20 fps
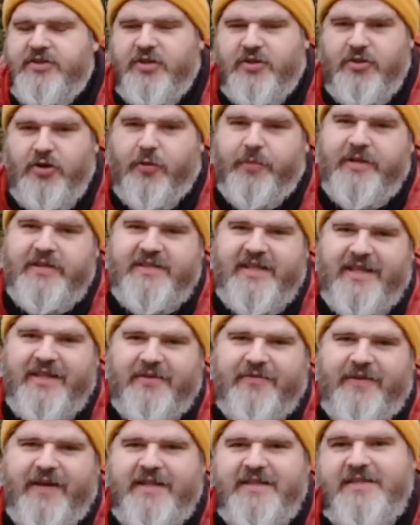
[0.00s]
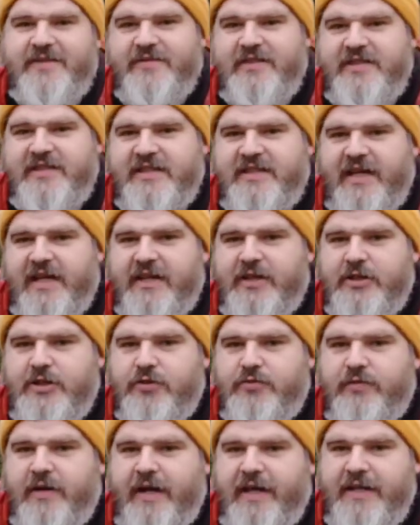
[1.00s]
So nobody take offense if this is gear that
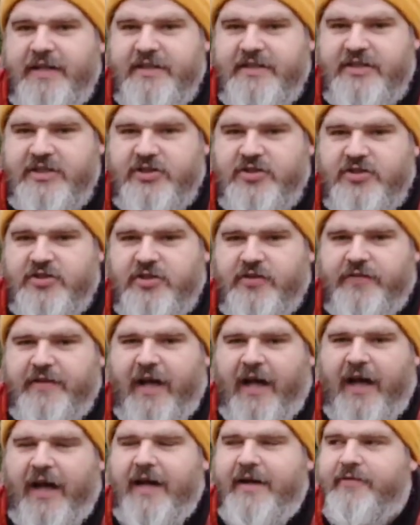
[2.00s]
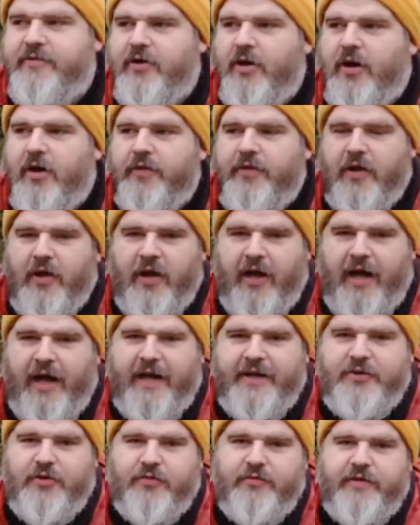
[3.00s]
you rate. This is just stuff that I've got that
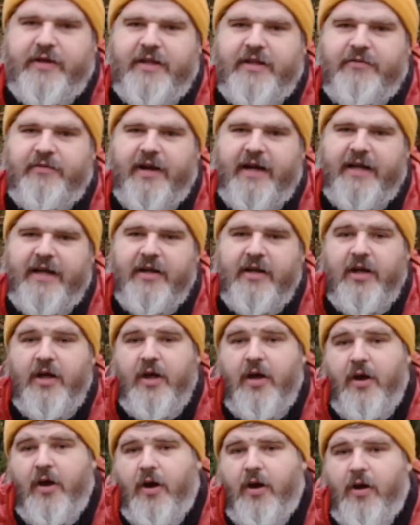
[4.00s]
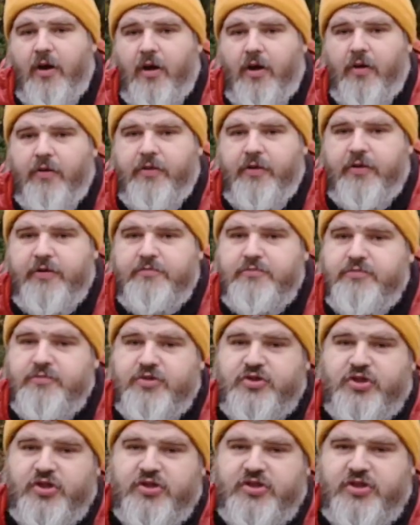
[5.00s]
I don't really rate or that
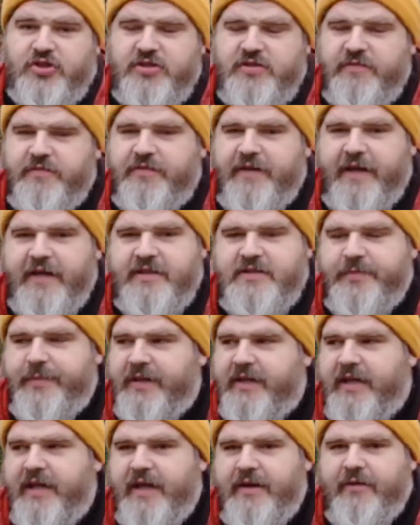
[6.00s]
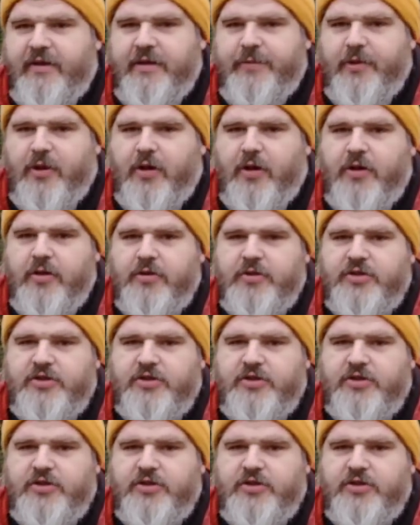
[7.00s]
just doesn't fit into my gear anymore.